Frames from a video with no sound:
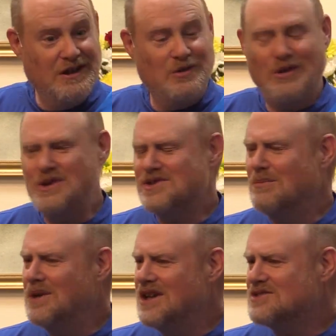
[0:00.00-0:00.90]
You know, it always
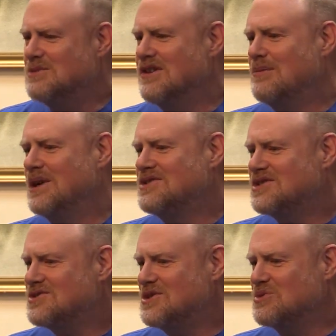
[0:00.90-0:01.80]
amazed me that my
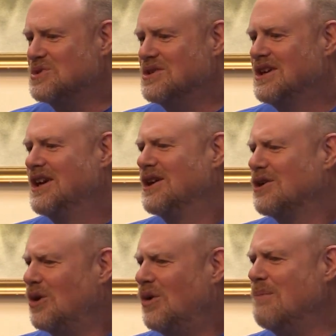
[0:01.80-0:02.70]
sisters would
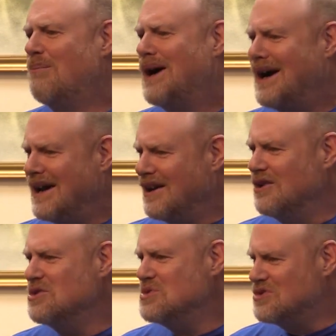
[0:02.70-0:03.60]
go and buy a
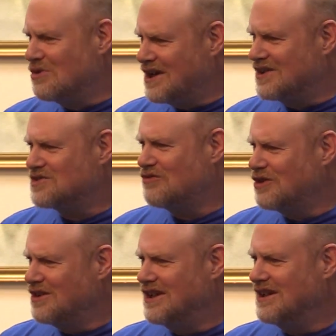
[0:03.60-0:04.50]
new dress
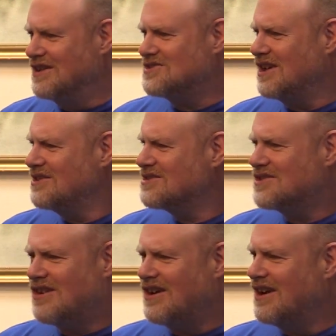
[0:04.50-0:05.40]
for a dance. I just
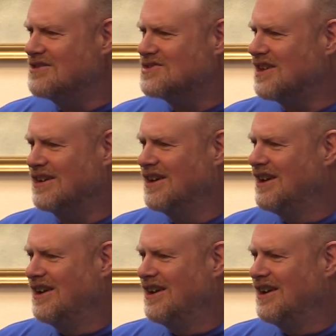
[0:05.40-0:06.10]
thought, it's like,